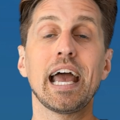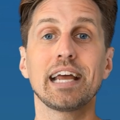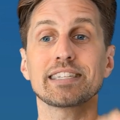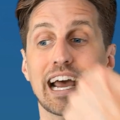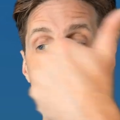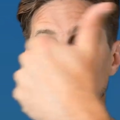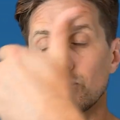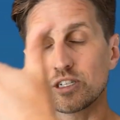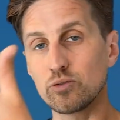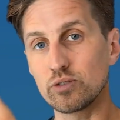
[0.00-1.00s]
And it's actually
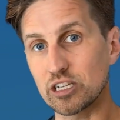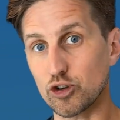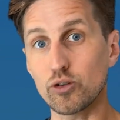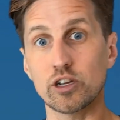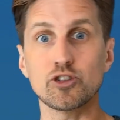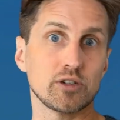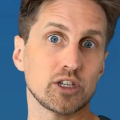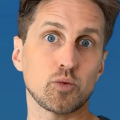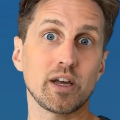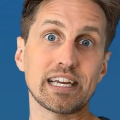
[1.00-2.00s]
going to discourage or
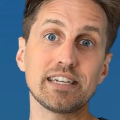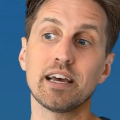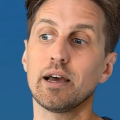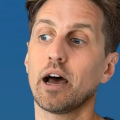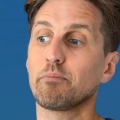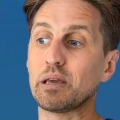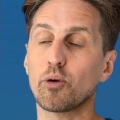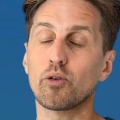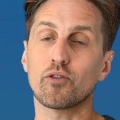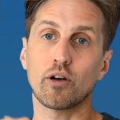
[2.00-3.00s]
dissuade
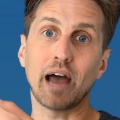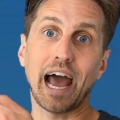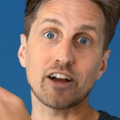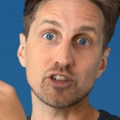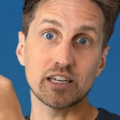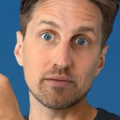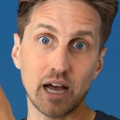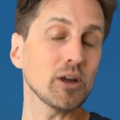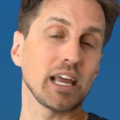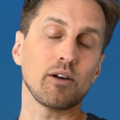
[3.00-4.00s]
people from actually
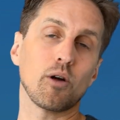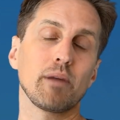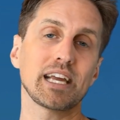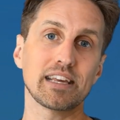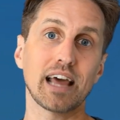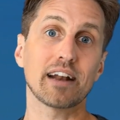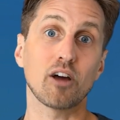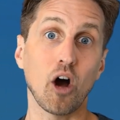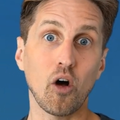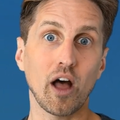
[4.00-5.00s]
booking or making that
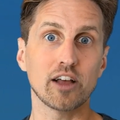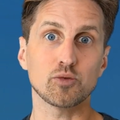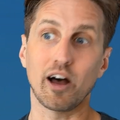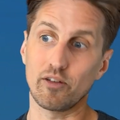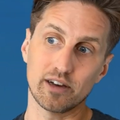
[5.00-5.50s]
call as well.